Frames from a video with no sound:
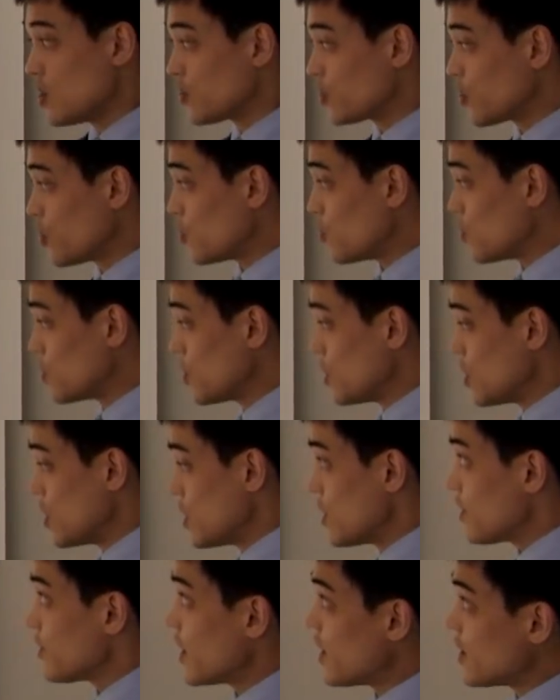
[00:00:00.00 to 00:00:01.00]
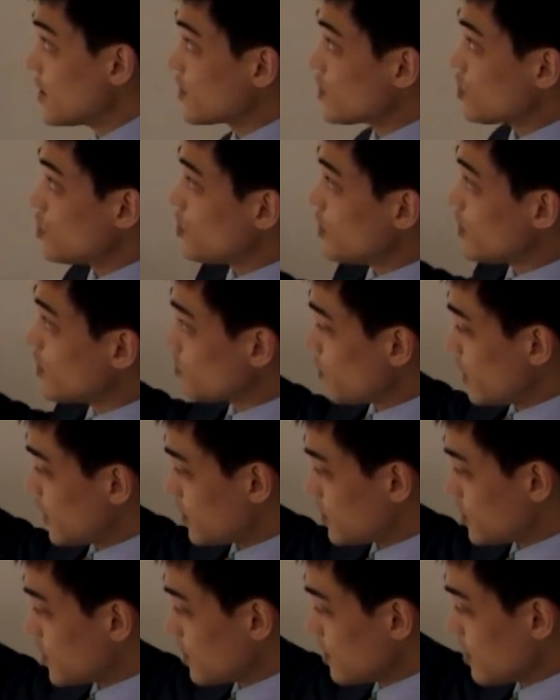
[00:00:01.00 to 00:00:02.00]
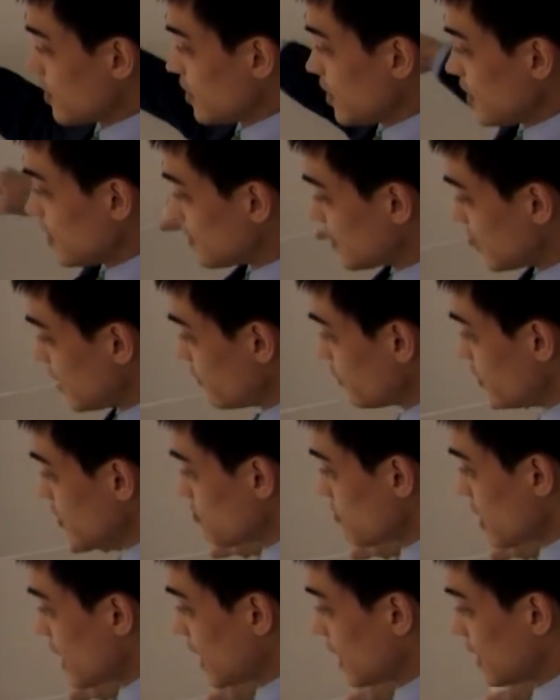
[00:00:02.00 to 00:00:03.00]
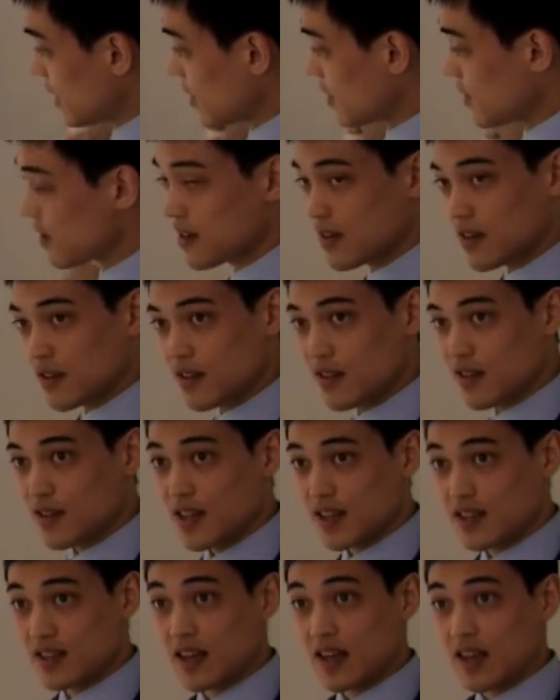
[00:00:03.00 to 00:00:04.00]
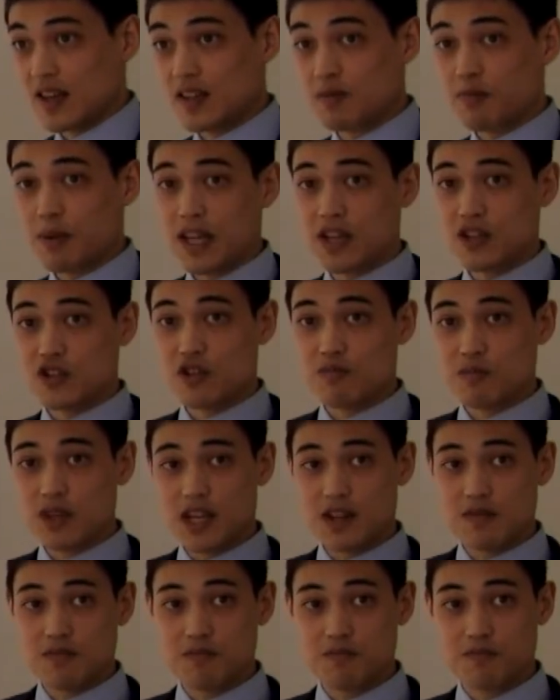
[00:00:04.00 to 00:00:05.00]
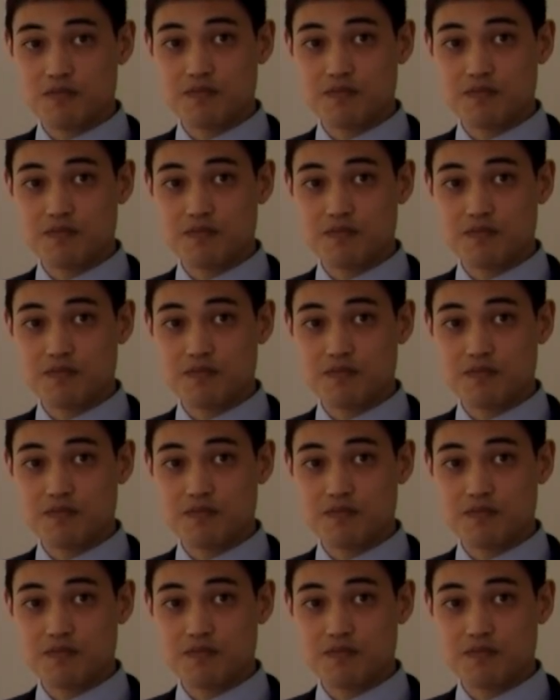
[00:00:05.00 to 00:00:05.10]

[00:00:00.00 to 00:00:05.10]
So the answer to this question is given by this spectrum here.